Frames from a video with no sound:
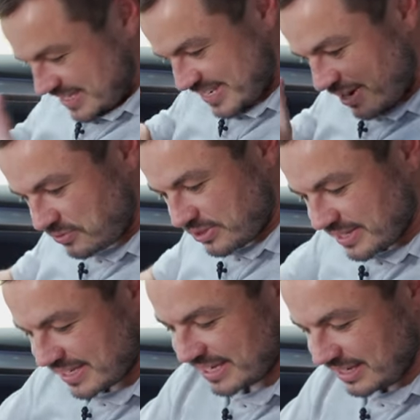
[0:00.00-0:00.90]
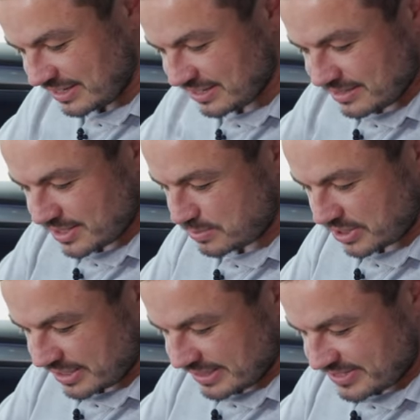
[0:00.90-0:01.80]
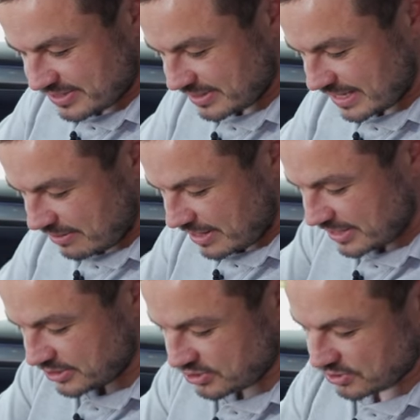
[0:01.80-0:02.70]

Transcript: Let's start off with the key. It's behind this little garage